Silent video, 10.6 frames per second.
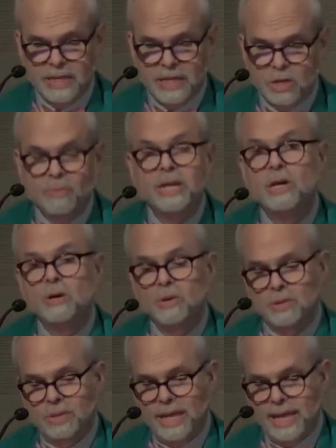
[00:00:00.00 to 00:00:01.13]
You may know
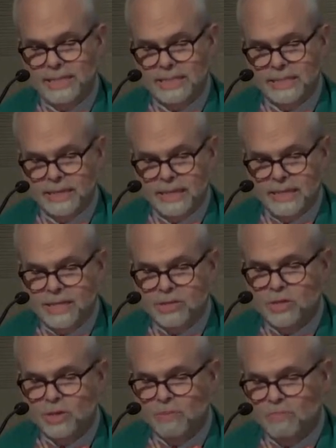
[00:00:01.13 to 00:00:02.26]
that this
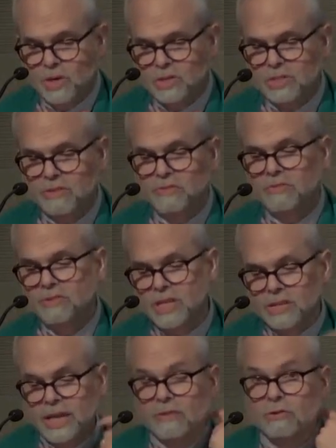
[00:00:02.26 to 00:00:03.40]
year marks the
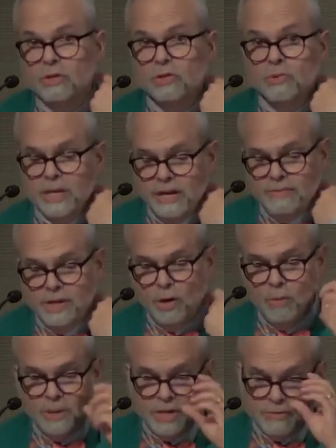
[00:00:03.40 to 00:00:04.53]
50th anniversary of the
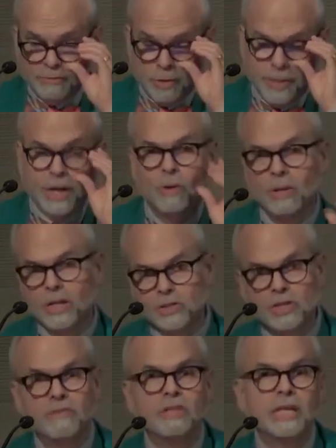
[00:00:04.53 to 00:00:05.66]
Open and Affirming
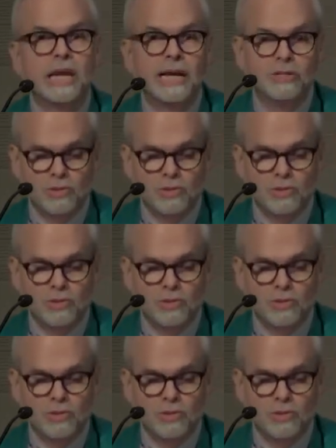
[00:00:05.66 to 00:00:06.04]
Coalition of the United